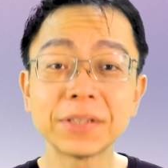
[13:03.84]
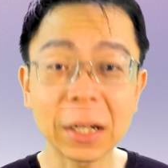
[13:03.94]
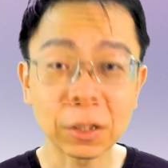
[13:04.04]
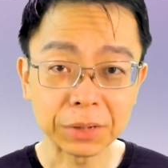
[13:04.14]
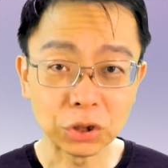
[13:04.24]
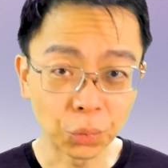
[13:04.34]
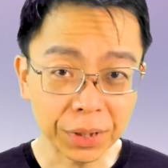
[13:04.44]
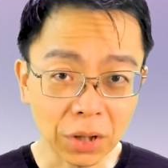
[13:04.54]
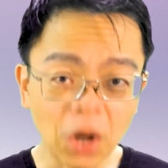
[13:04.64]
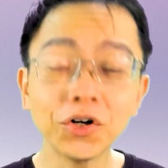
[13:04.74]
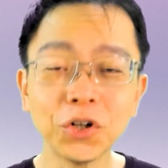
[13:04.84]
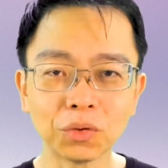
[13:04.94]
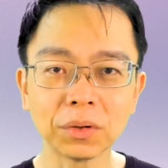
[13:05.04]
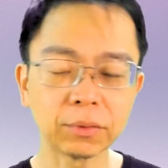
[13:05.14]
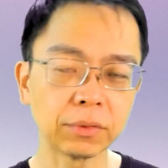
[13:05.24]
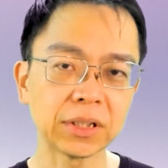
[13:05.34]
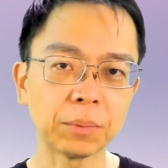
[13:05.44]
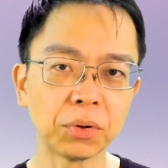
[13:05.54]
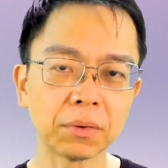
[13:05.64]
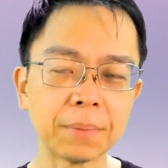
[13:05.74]
that I'll be doing on neurolinguistic
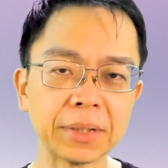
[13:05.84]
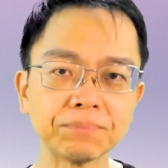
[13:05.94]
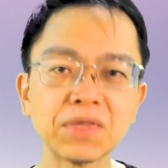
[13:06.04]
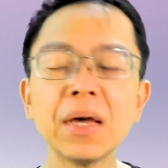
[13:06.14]
programming.